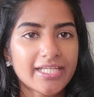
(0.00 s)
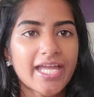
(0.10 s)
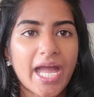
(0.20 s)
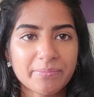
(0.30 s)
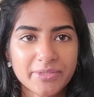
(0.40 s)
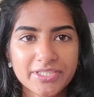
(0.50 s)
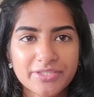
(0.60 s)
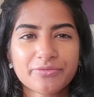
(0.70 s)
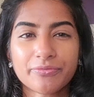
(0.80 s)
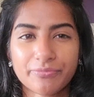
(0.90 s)
happens
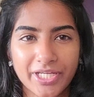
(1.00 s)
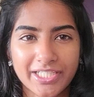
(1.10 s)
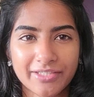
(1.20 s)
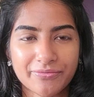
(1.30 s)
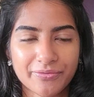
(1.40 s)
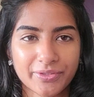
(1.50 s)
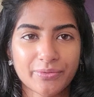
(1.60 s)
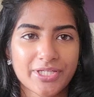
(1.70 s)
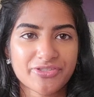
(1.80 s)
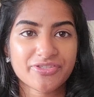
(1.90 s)
through reading through the
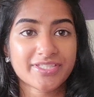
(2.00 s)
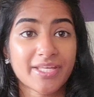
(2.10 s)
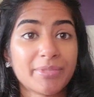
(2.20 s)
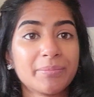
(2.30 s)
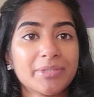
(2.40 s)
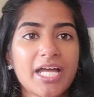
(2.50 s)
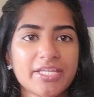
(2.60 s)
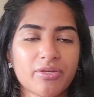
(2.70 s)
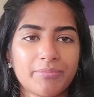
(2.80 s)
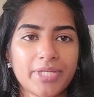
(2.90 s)
questions that people
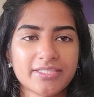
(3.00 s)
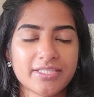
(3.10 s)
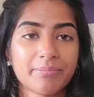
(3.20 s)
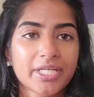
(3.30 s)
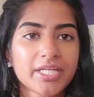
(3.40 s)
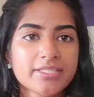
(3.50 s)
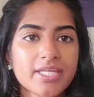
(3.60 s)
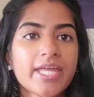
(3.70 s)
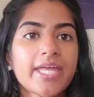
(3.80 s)
ask on Piazza, because